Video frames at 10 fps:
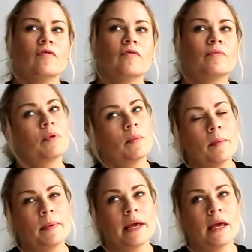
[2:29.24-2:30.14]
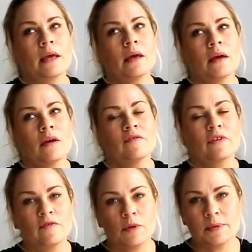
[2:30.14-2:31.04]
probably
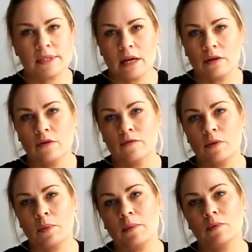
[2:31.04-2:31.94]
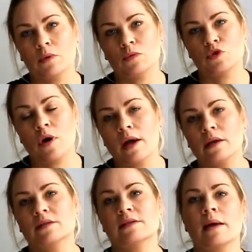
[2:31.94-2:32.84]
50% of the people that were trying
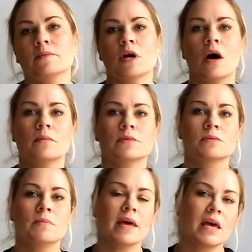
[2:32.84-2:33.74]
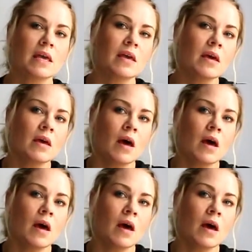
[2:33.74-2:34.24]
at the same time as me,